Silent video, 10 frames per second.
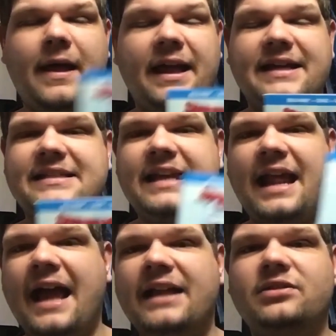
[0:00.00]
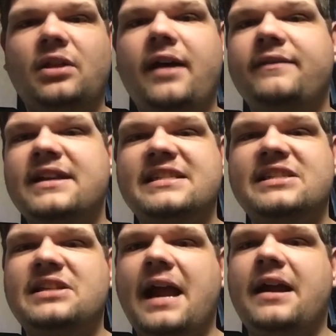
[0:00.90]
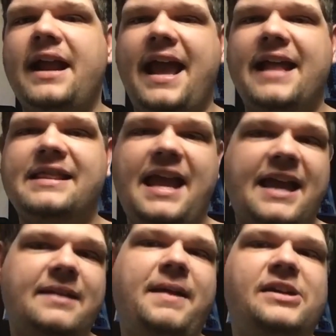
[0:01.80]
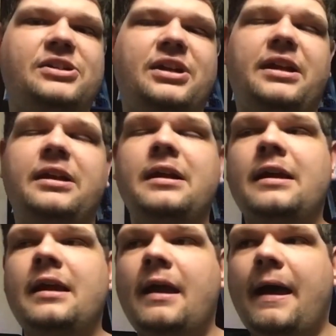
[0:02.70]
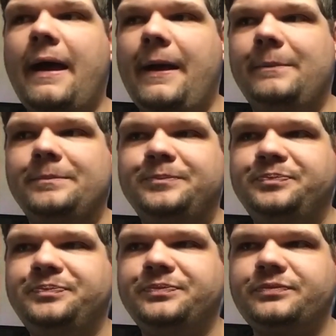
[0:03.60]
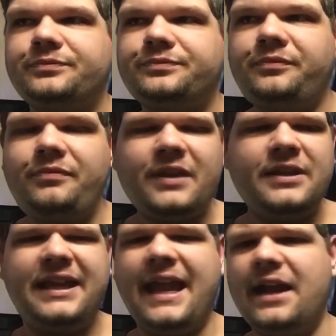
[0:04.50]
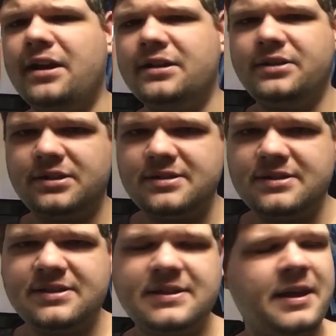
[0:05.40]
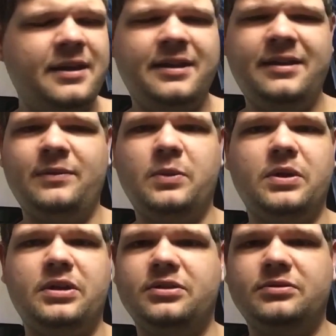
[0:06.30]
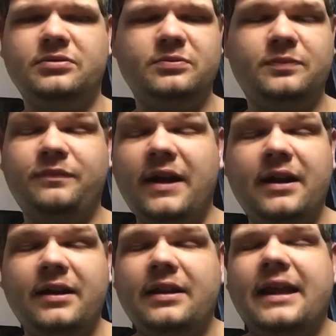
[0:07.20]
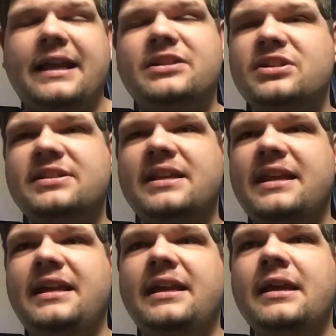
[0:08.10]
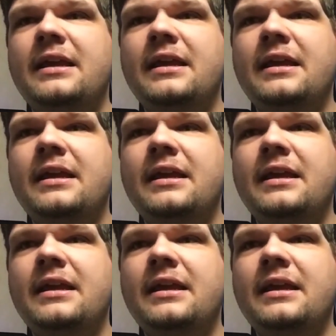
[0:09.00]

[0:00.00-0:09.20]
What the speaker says: like I said, I loved staring at the animation. The characters were very, like, just the